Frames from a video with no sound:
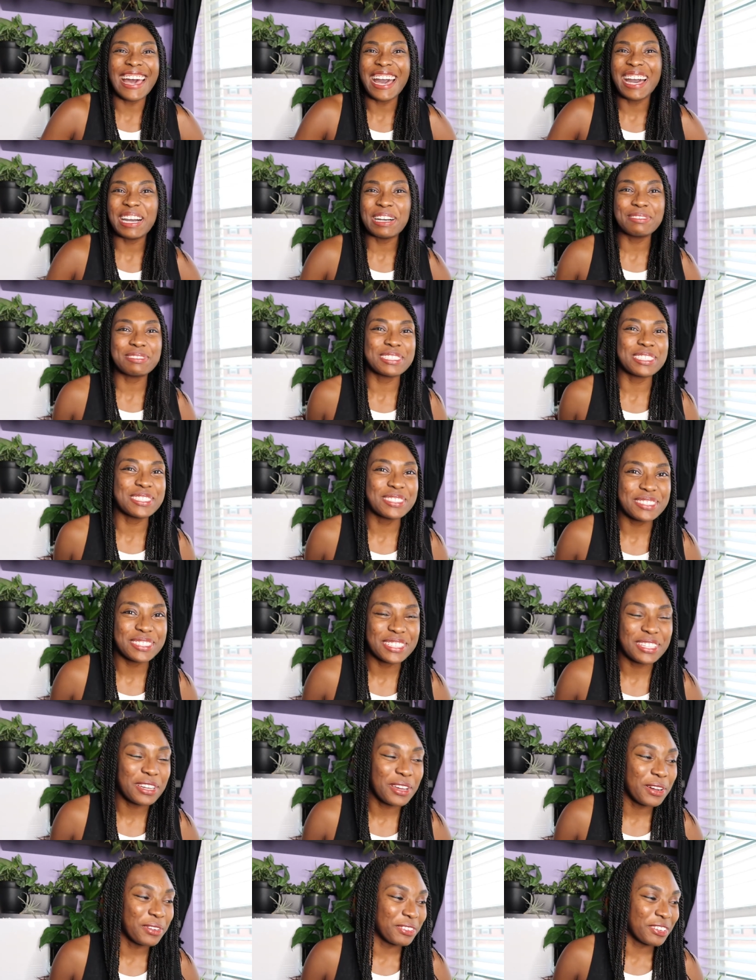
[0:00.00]
Absolutely
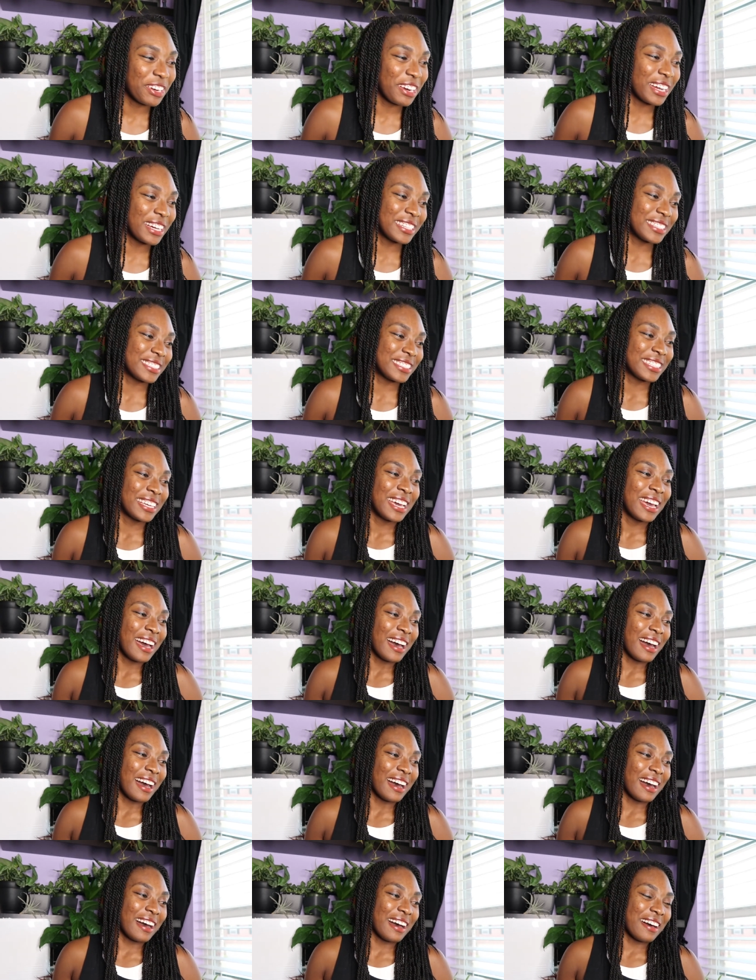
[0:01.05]
no regrets.
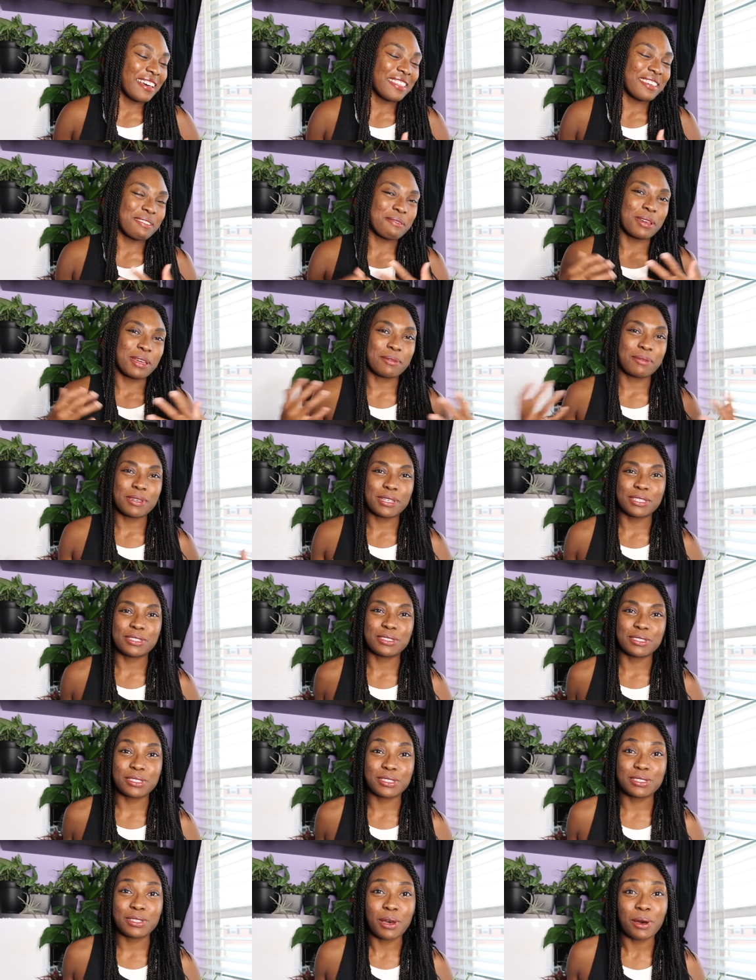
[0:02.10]
They make me
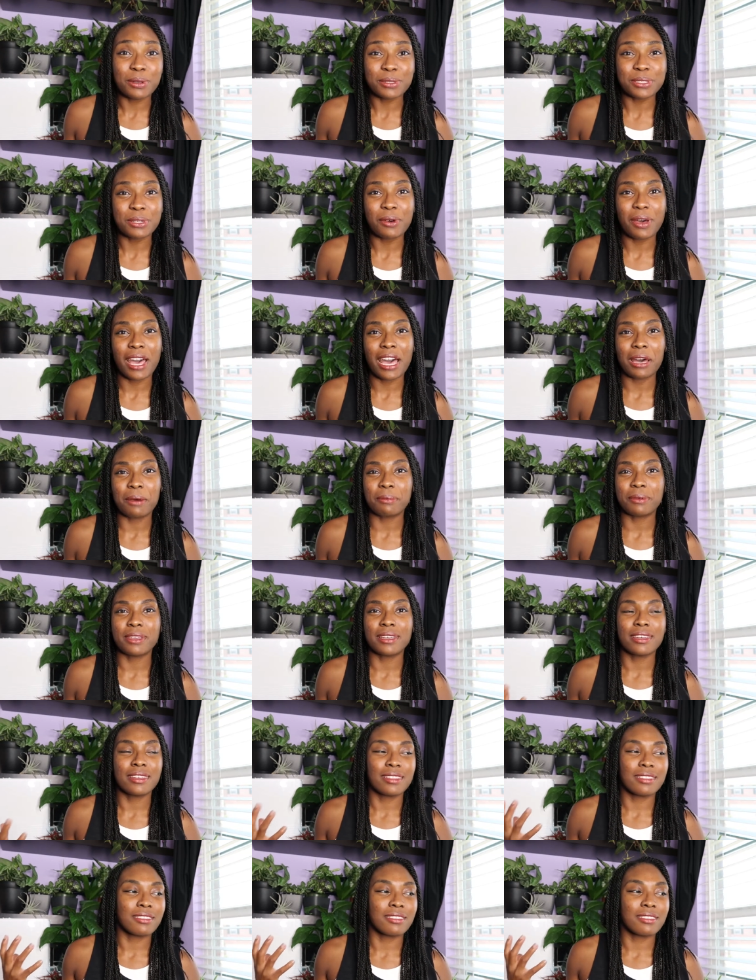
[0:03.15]
so happy.